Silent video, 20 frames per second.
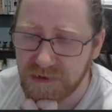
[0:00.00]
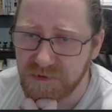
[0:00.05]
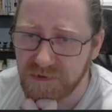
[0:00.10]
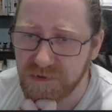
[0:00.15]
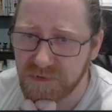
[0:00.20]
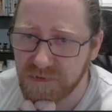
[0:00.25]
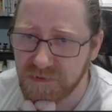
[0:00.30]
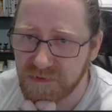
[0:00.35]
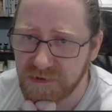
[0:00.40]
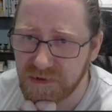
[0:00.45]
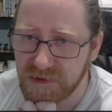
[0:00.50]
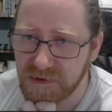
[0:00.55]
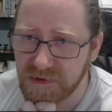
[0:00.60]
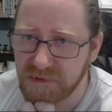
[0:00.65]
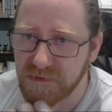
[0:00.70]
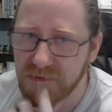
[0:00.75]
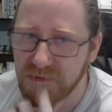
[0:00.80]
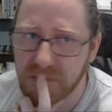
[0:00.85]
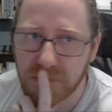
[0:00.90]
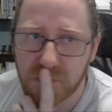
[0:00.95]
just
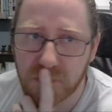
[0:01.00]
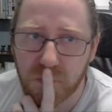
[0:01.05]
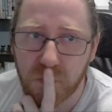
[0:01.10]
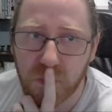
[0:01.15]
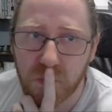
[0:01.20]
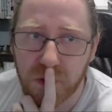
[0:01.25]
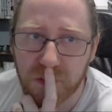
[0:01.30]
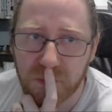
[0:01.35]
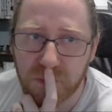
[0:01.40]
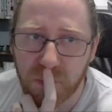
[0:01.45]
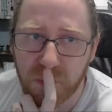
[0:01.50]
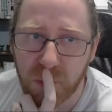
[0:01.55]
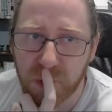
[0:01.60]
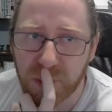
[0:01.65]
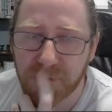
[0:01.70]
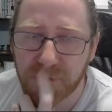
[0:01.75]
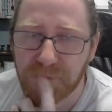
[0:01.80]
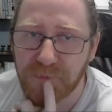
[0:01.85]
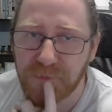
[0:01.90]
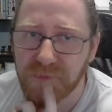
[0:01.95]
get one more.